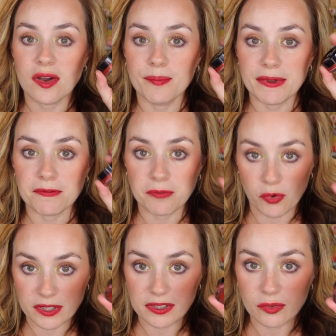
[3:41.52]

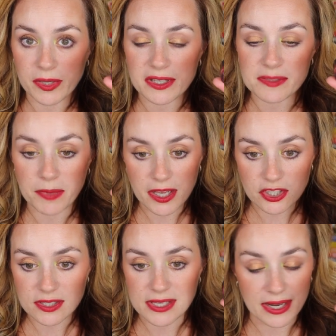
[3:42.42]
before the luminous
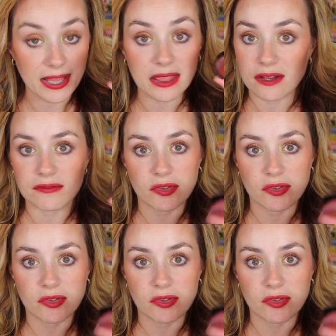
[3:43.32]
blushes, and I love